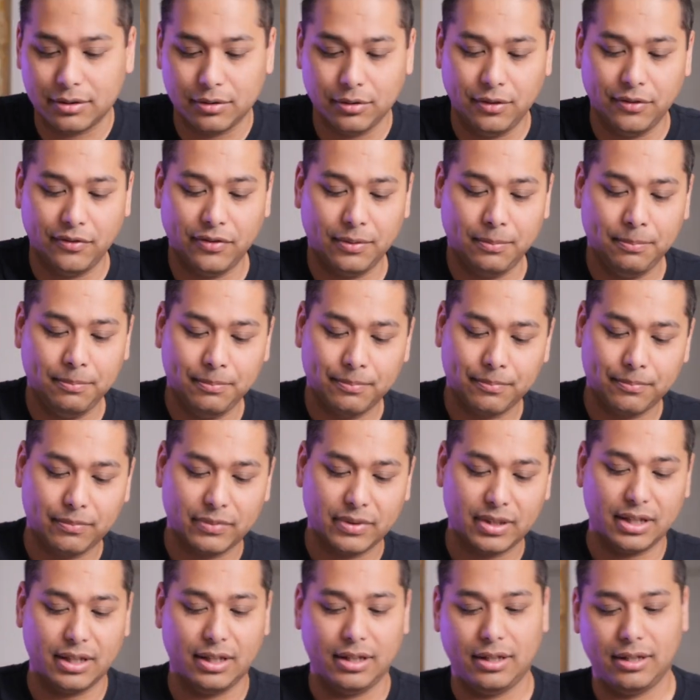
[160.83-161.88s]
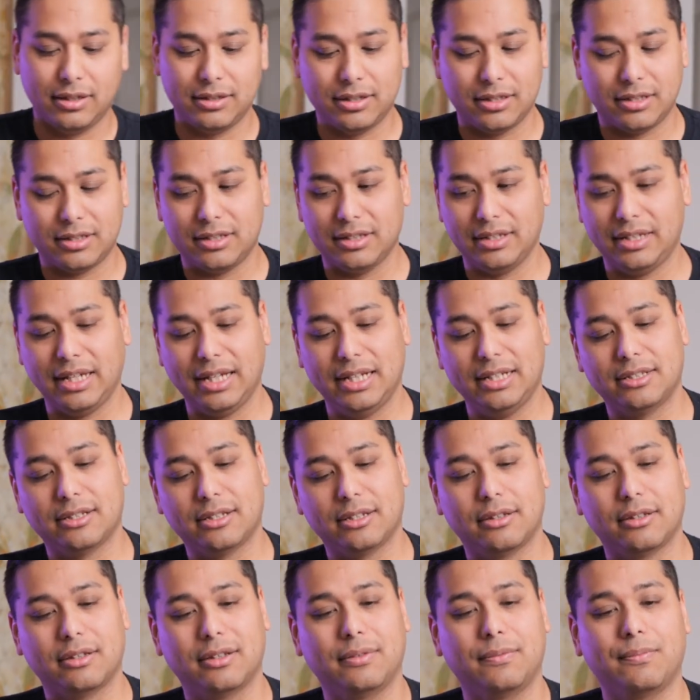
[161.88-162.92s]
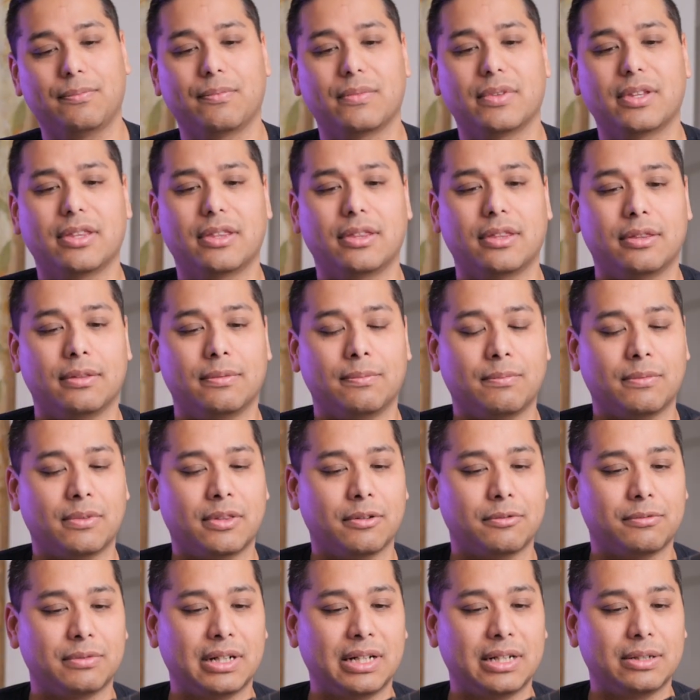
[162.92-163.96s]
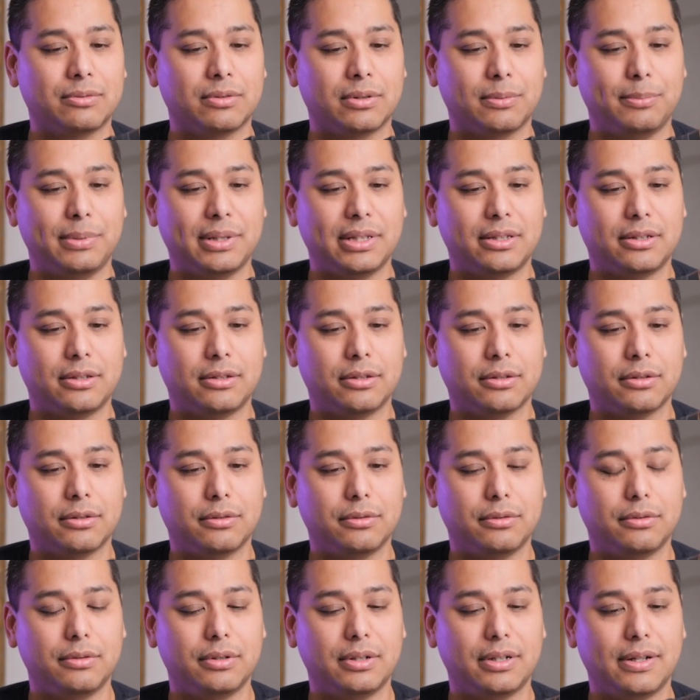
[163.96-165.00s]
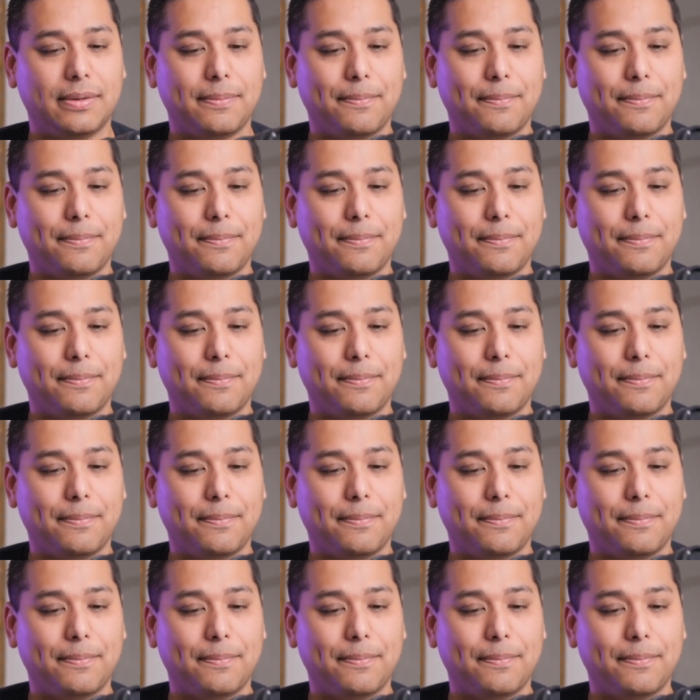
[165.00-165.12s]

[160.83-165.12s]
two of them, just in case the rings were a bit too